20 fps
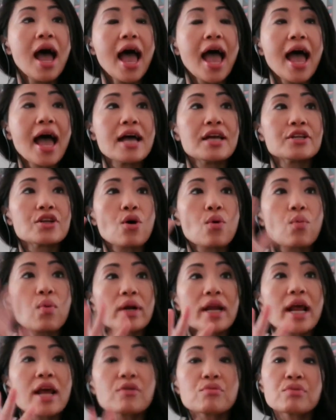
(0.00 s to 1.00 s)
And
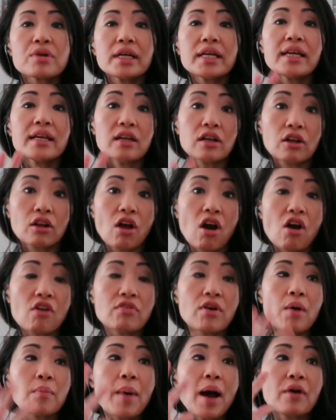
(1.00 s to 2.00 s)
what I really love
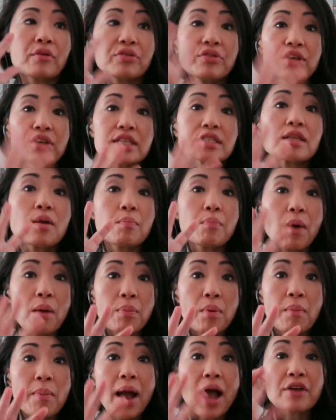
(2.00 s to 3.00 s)
about this
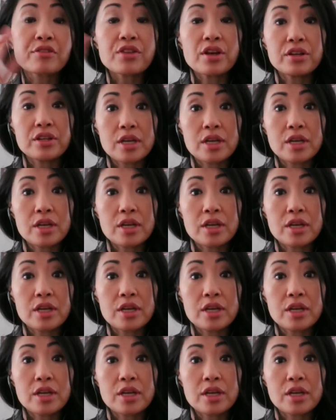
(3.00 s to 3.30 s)
bubble bath,